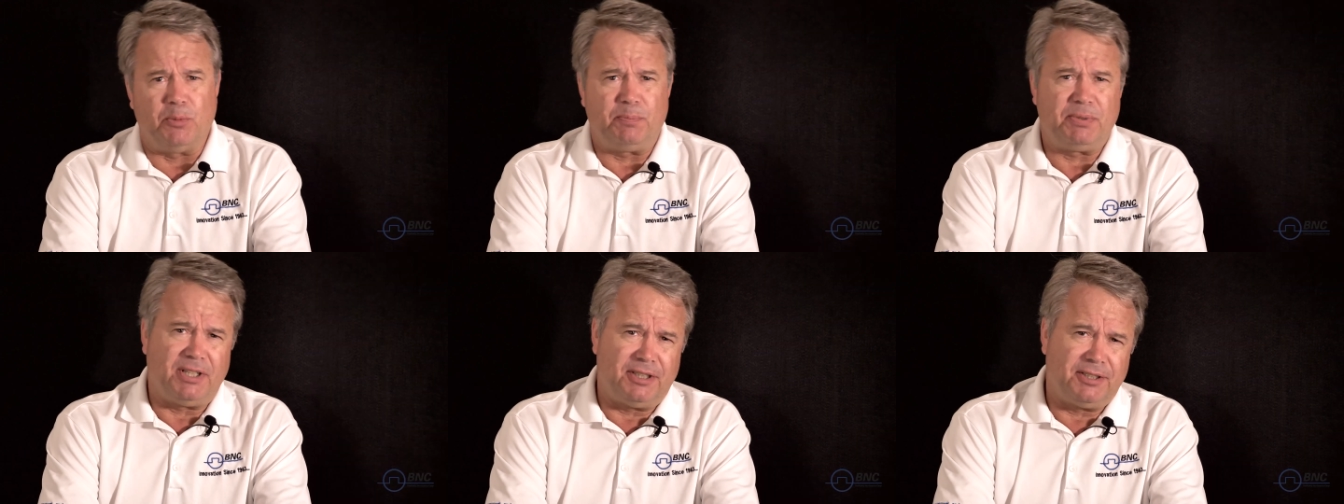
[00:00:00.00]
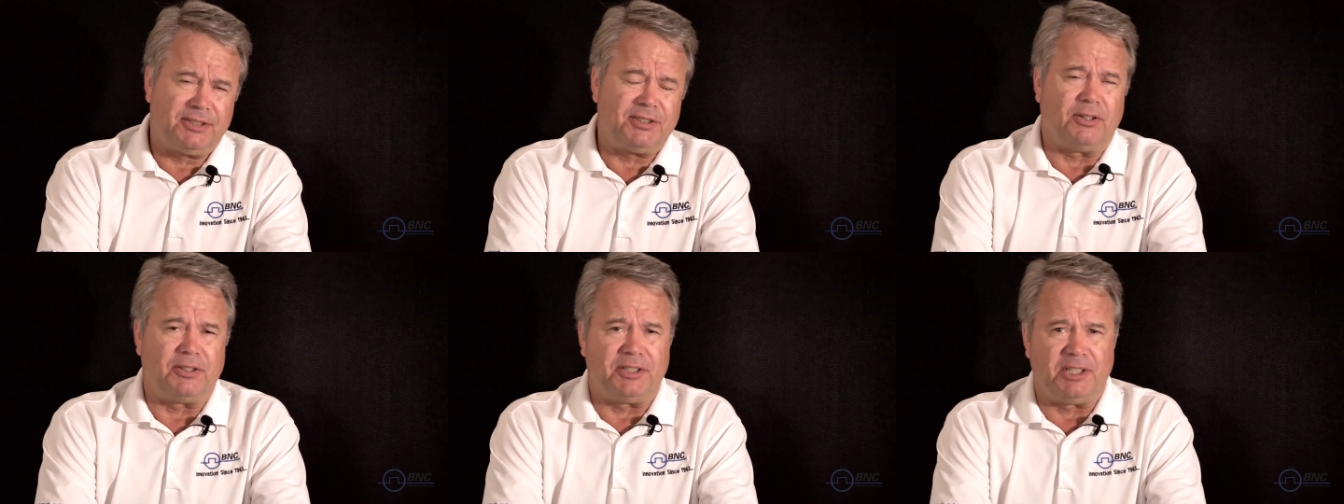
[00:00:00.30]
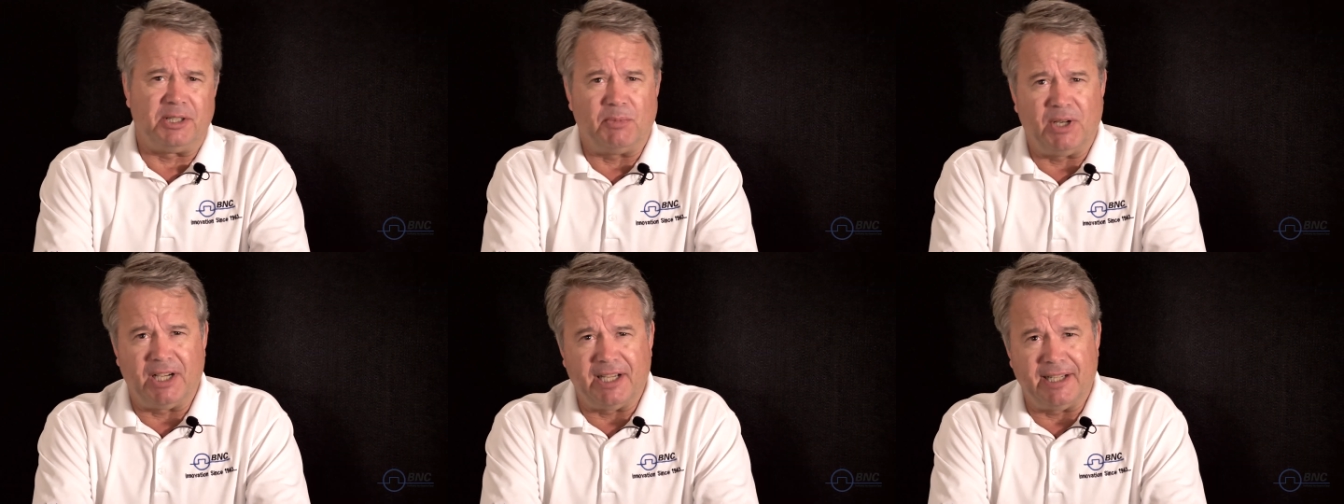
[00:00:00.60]
doped
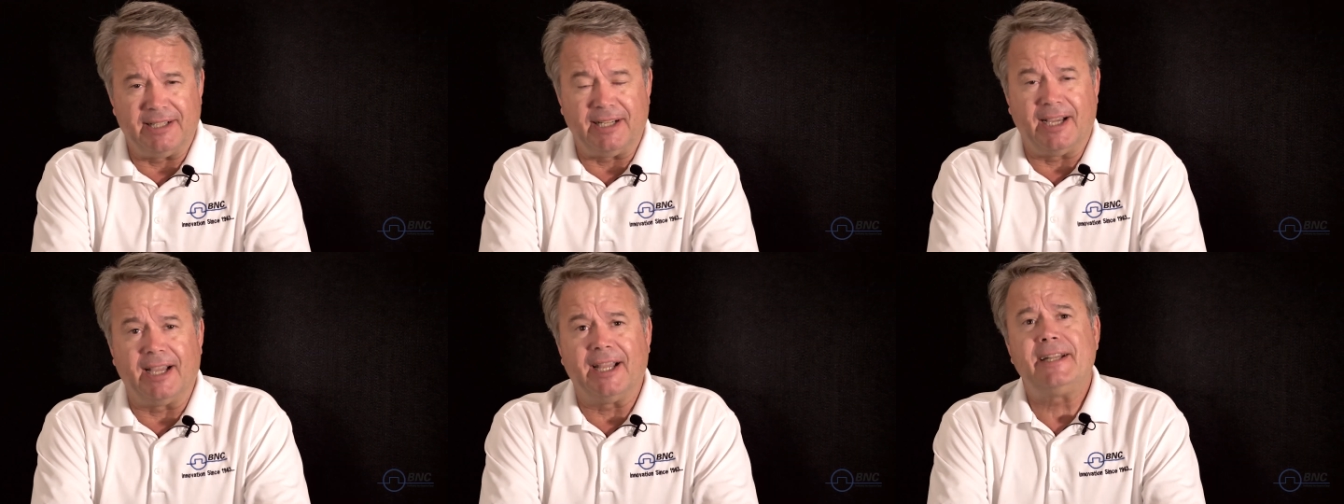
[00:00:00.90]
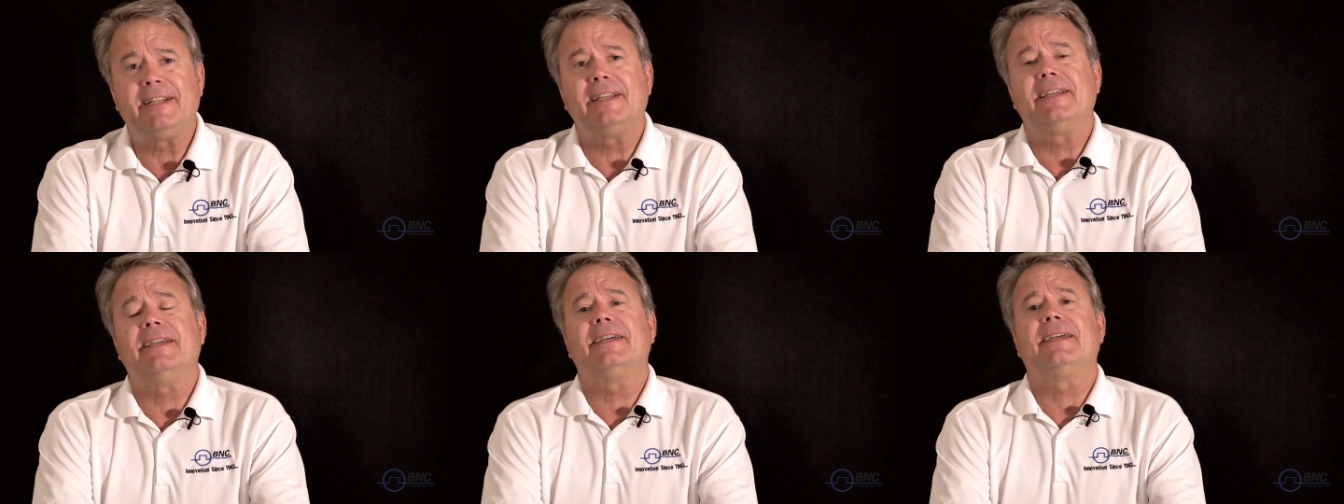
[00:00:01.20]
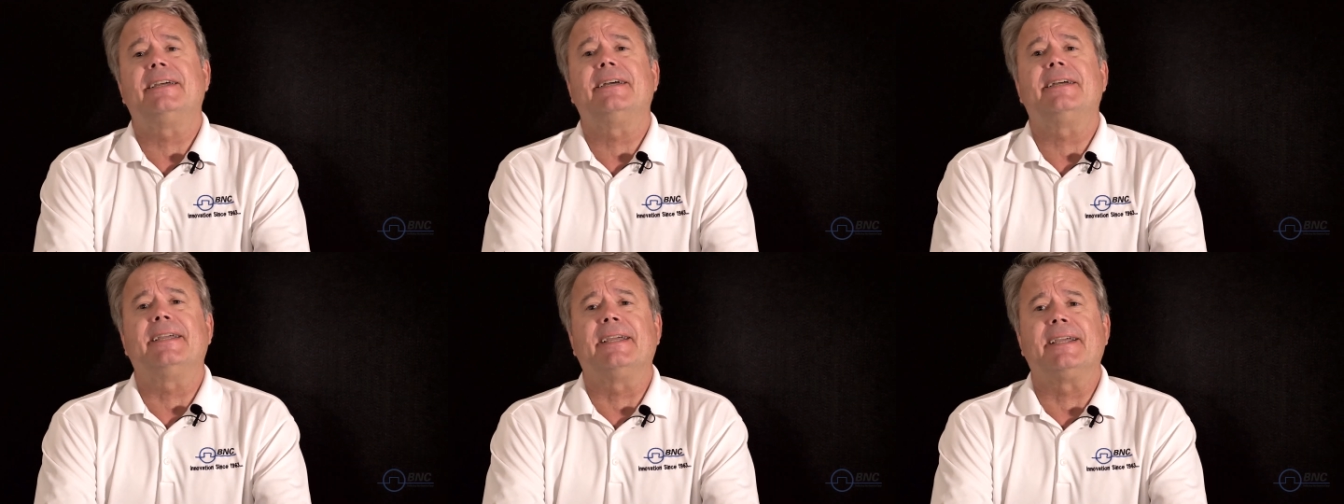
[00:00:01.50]
sodium iodide,
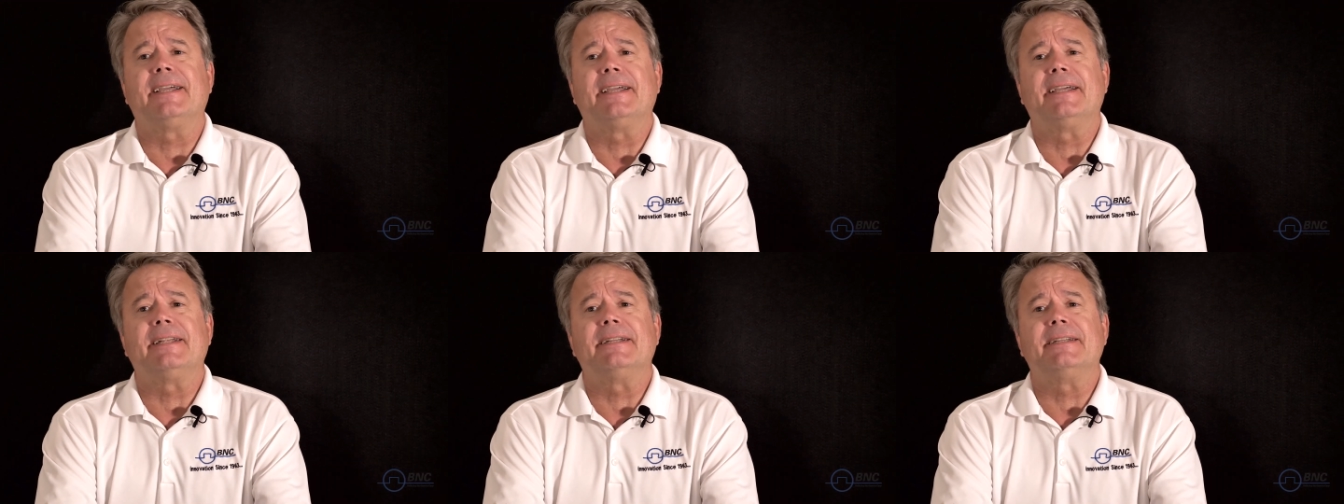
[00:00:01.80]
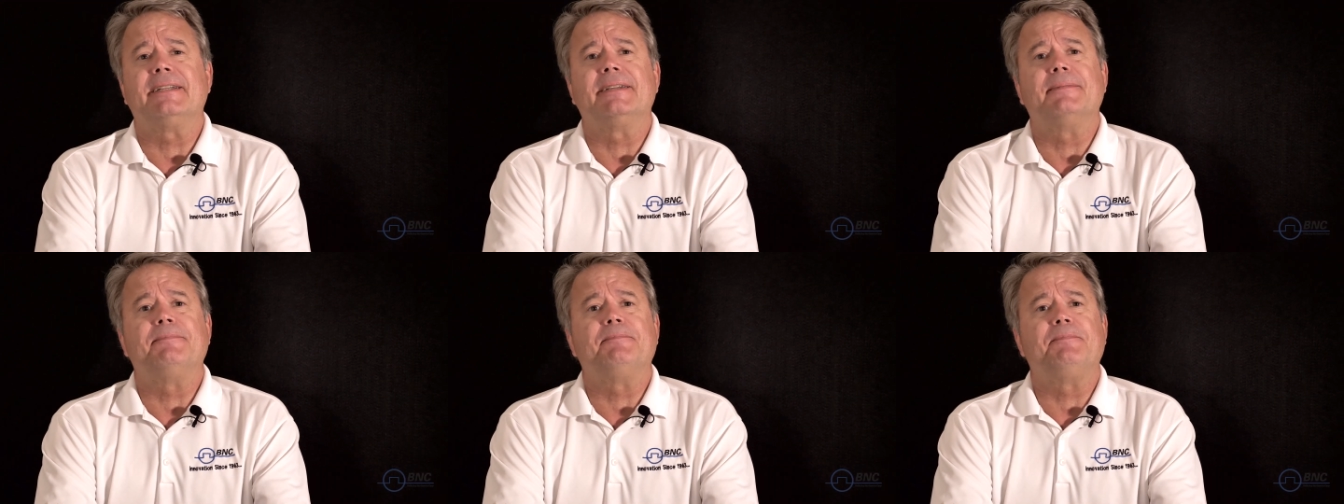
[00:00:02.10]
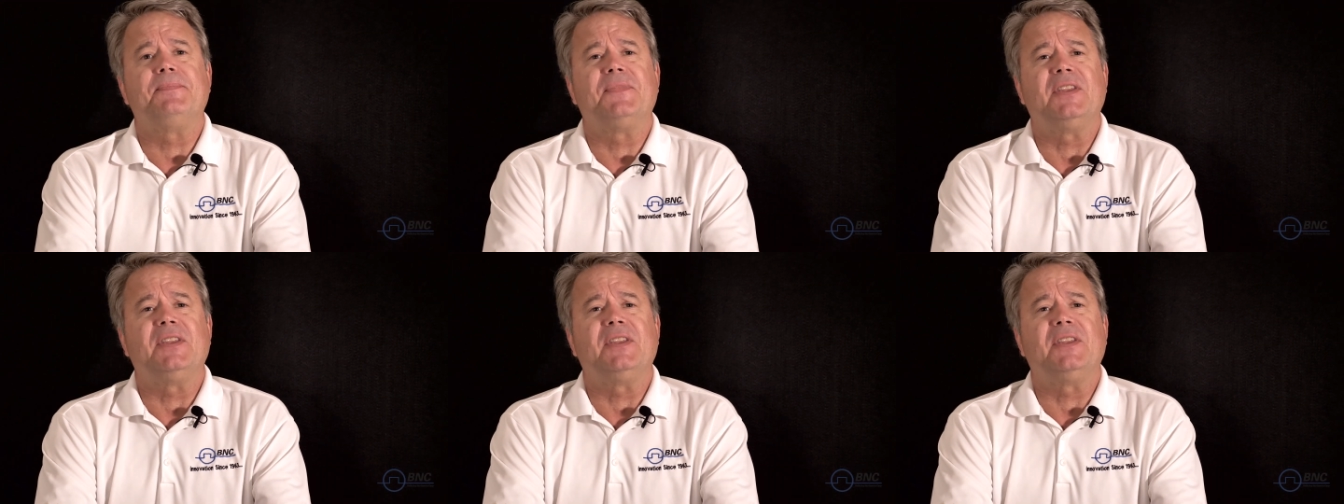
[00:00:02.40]
and